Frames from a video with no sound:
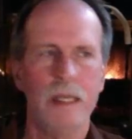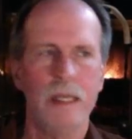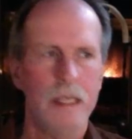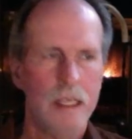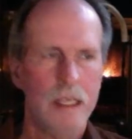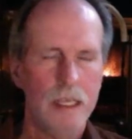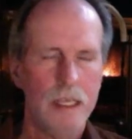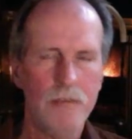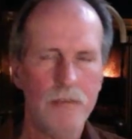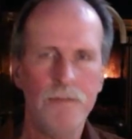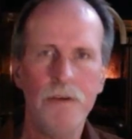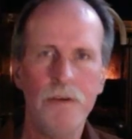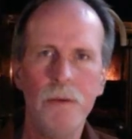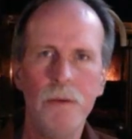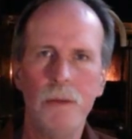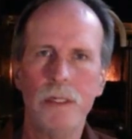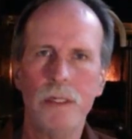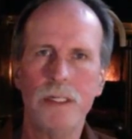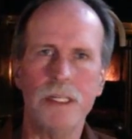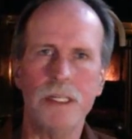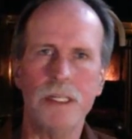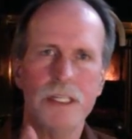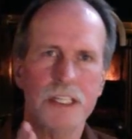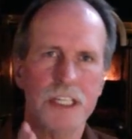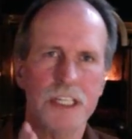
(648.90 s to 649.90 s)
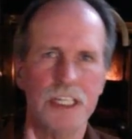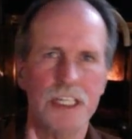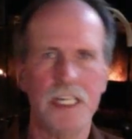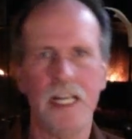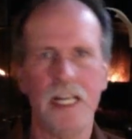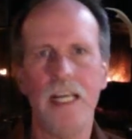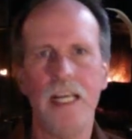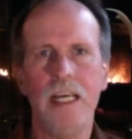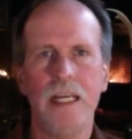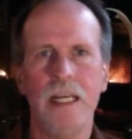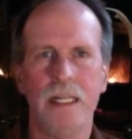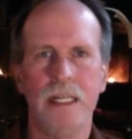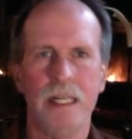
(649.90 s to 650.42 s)
If you were to
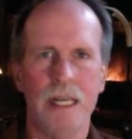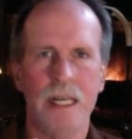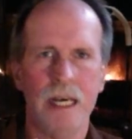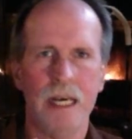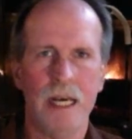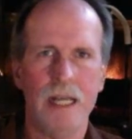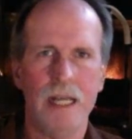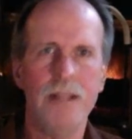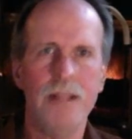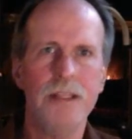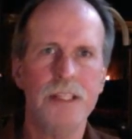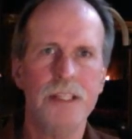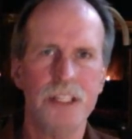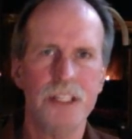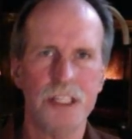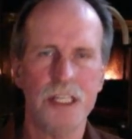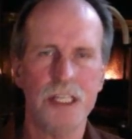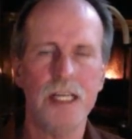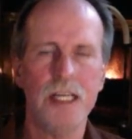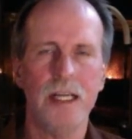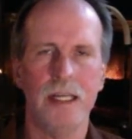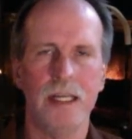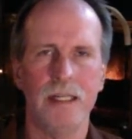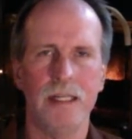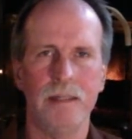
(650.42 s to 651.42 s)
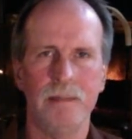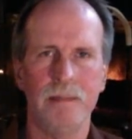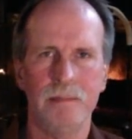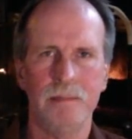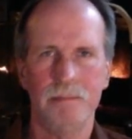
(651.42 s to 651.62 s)
stand on the sun,